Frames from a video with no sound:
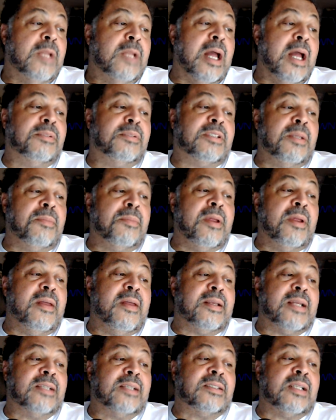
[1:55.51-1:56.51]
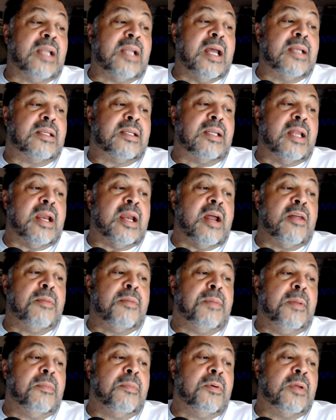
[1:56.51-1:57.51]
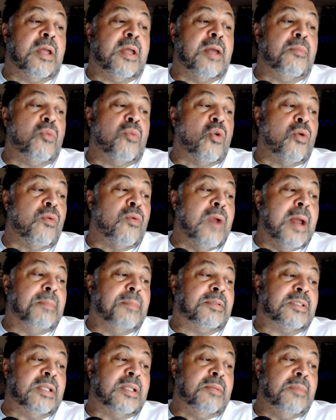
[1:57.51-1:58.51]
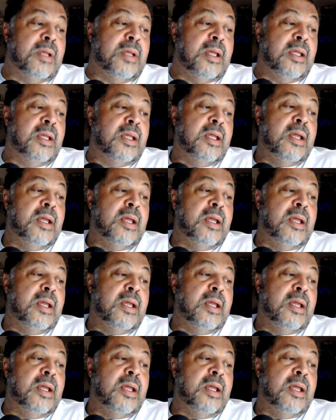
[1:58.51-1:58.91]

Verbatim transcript: I'm somebody that doesn't like to let other people get more reps than me.